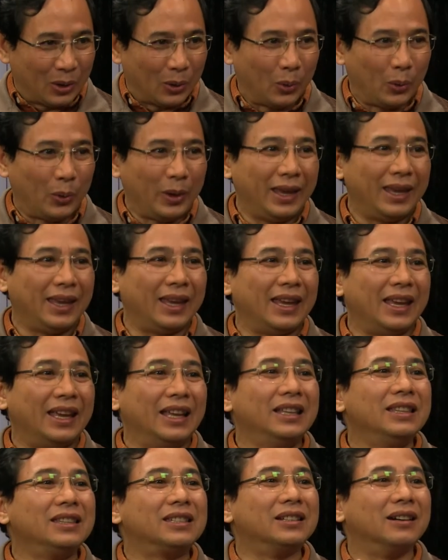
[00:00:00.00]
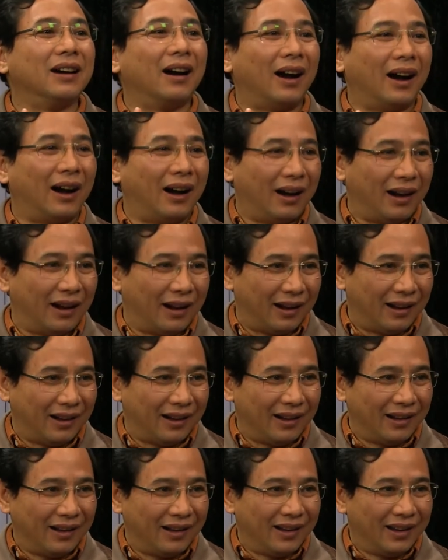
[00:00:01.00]
we inter are. Ah.
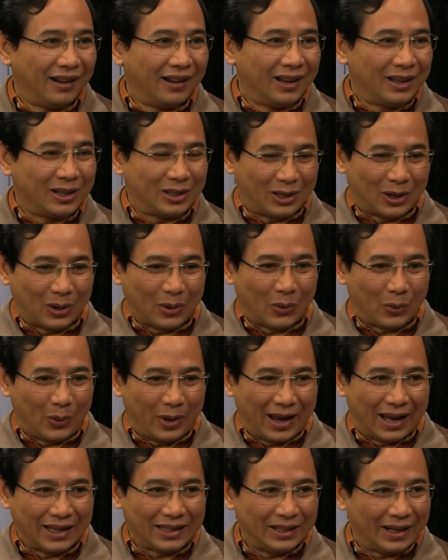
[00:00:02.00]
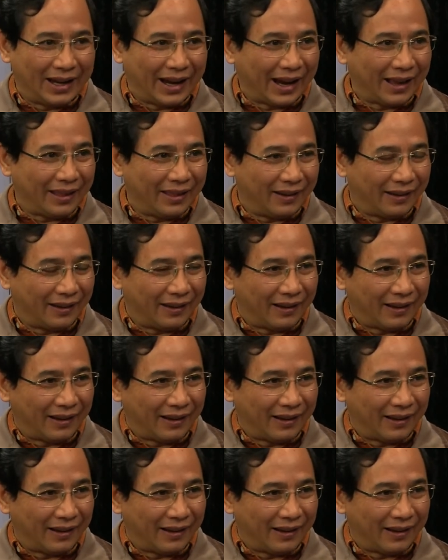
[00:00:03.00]
Yes. So, we are together.